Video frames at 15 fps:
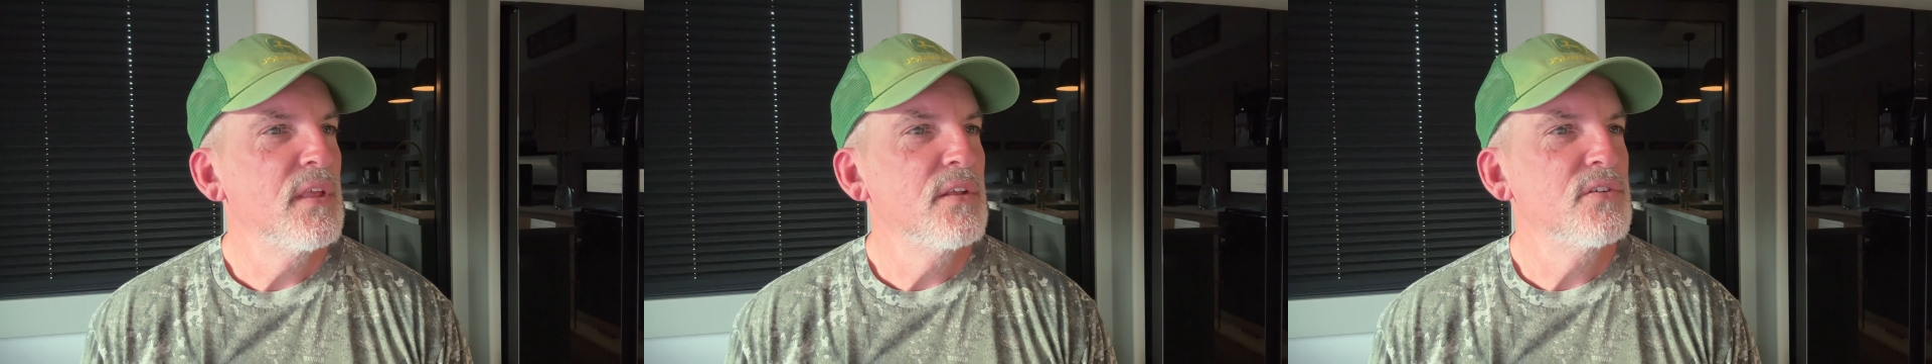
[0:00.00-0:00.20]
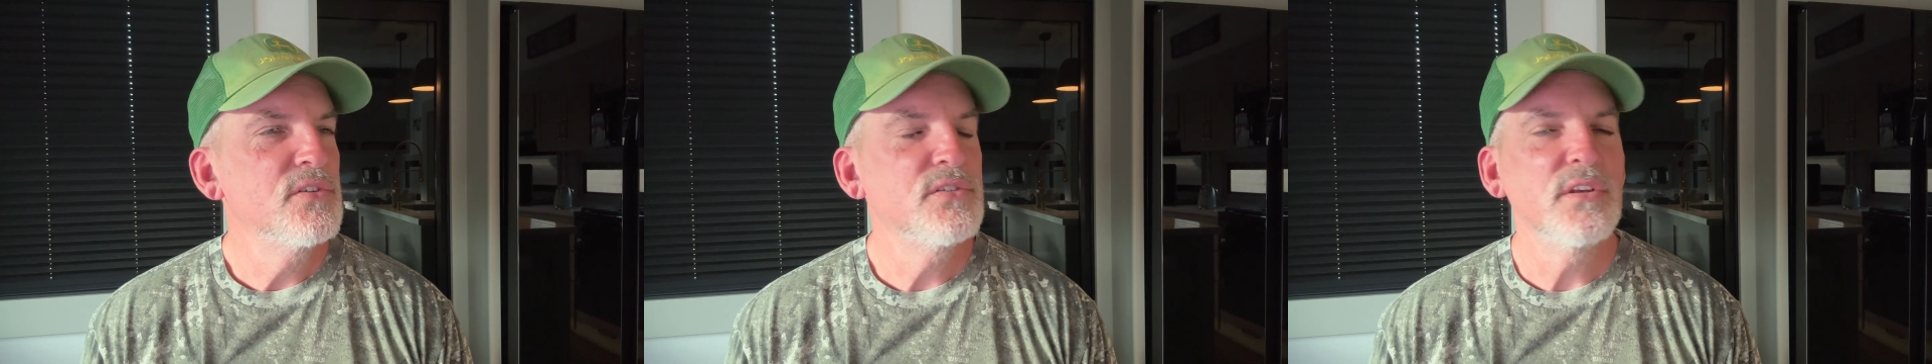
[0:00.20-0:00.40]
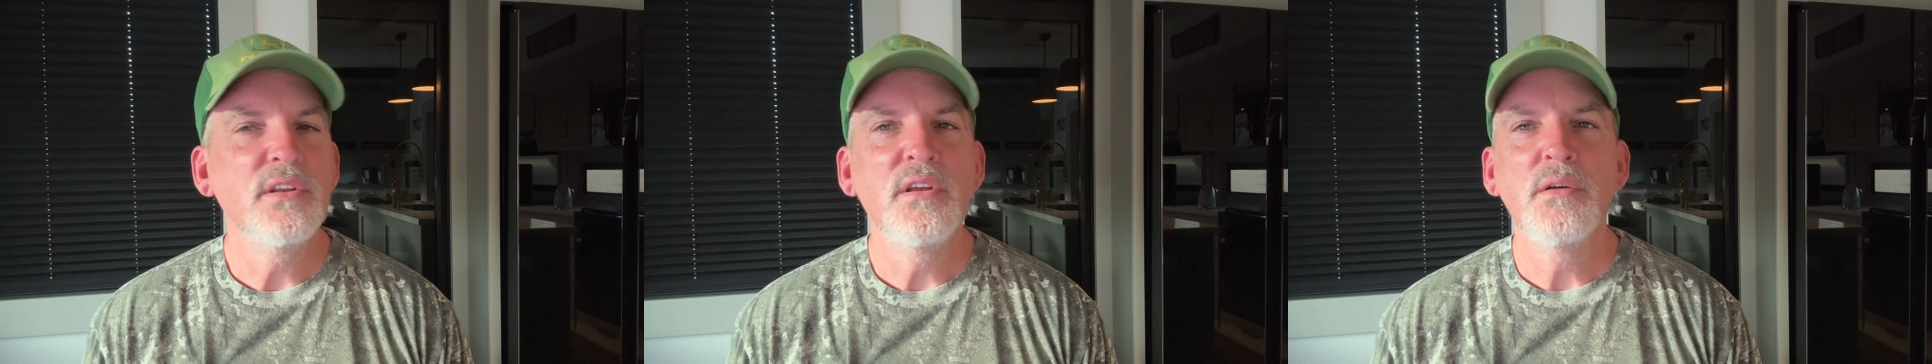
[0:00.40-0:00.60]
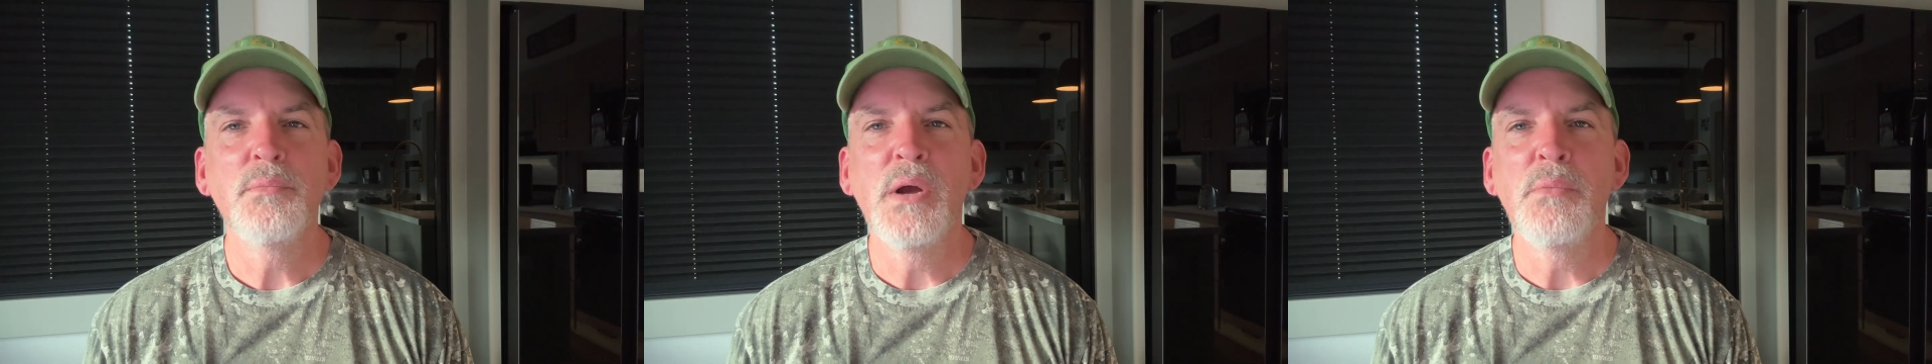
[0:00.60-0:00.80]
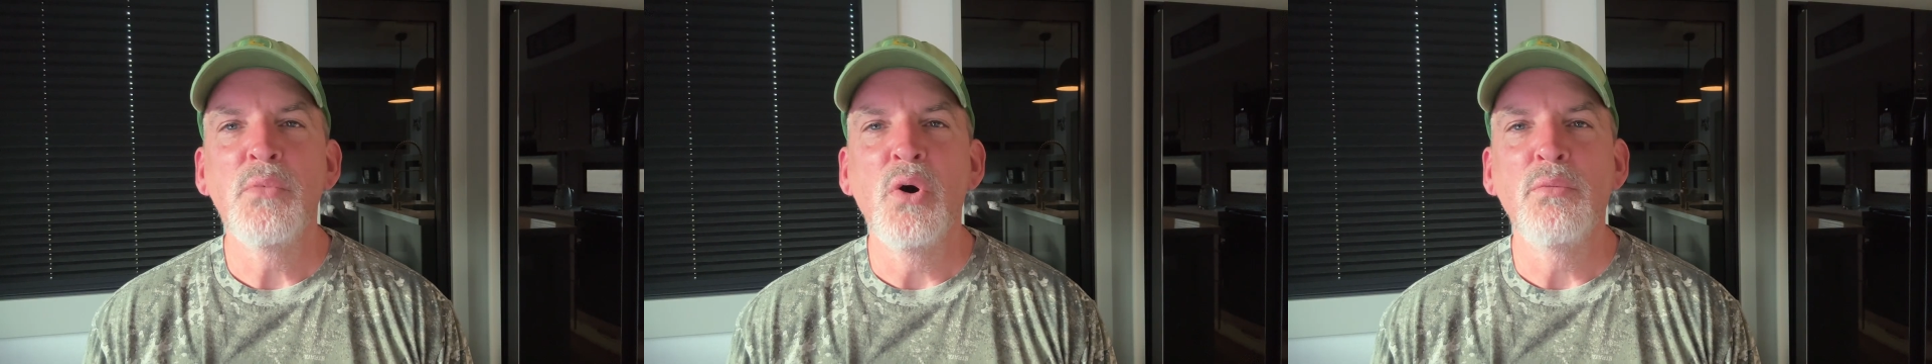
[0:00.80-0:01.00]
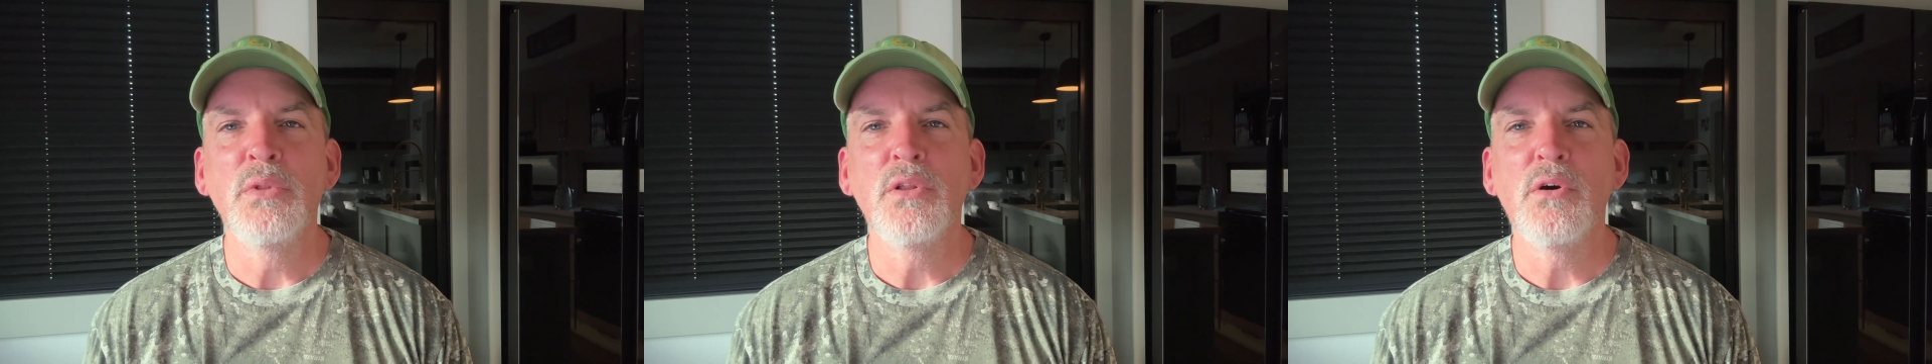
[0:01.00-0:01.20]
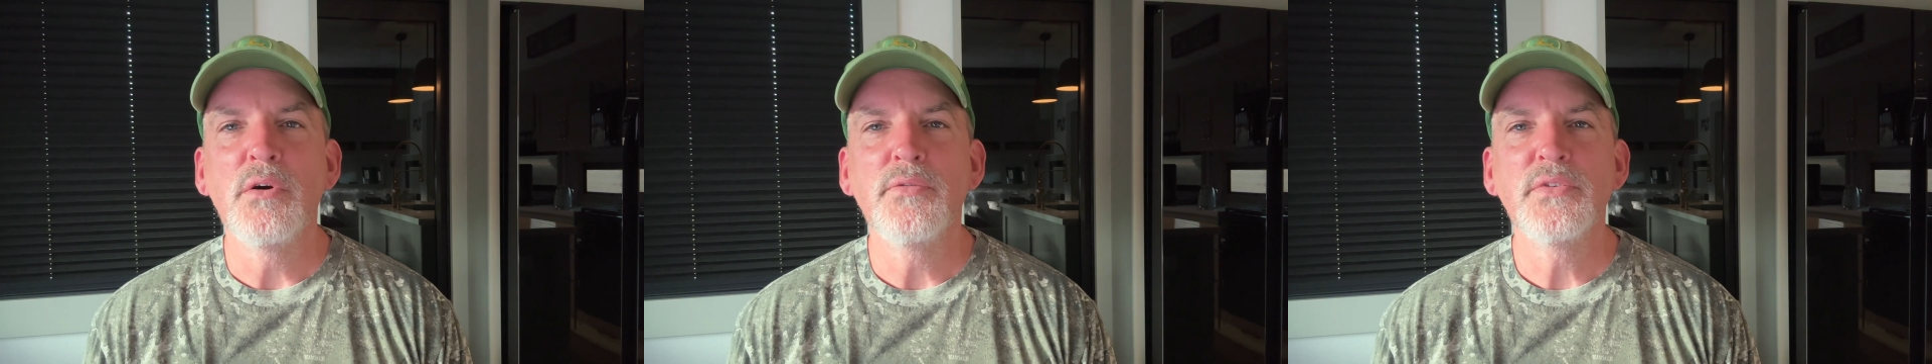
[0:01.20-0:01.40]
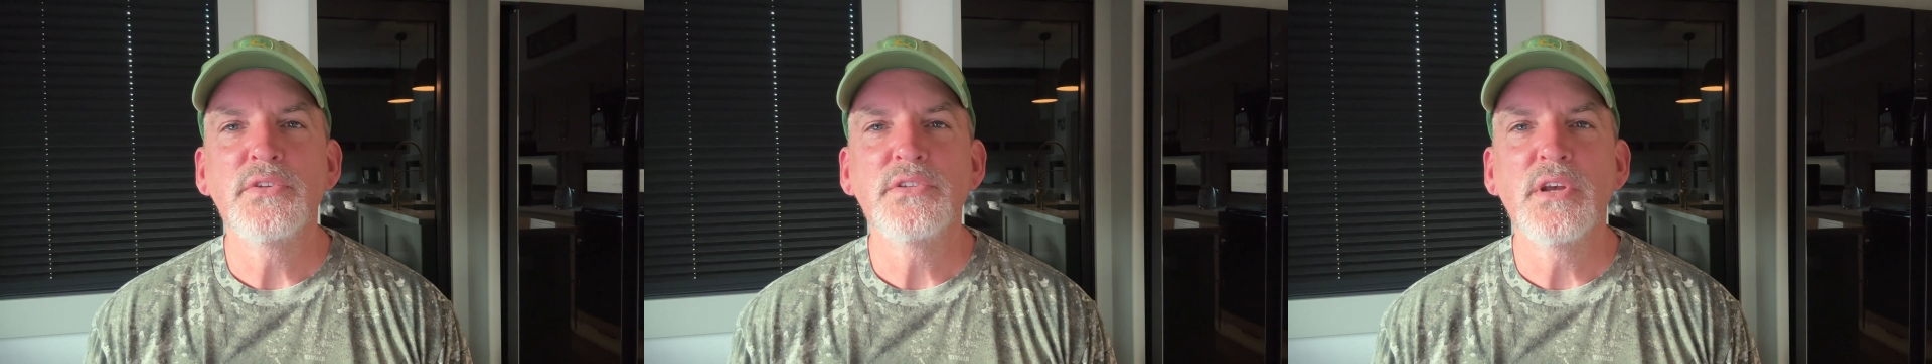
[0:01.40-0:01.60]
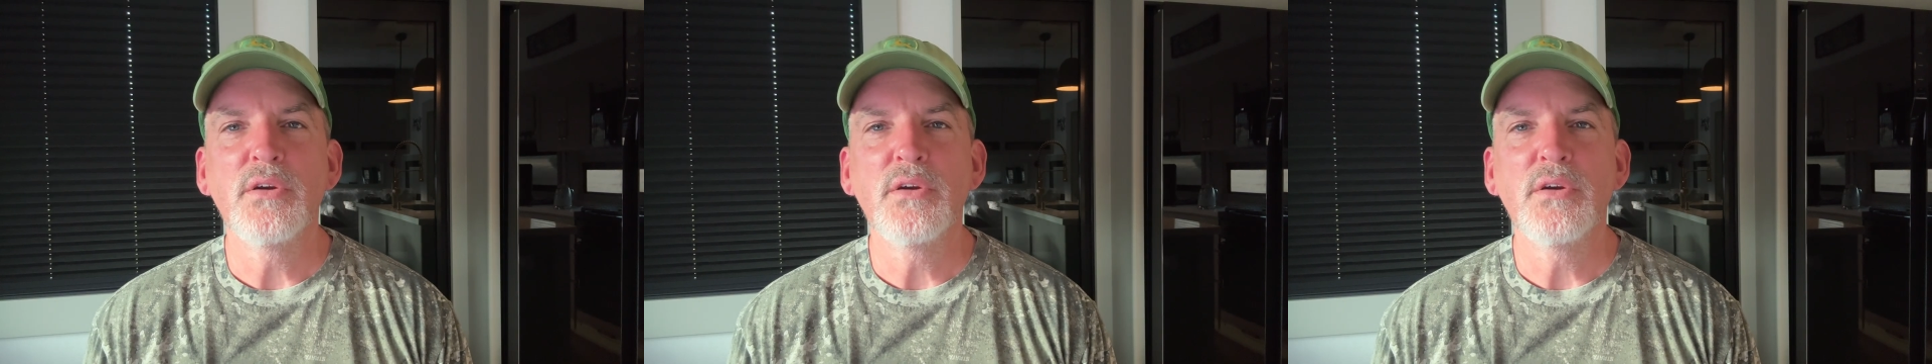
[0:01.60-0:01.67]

Just sitting here in my mobile office,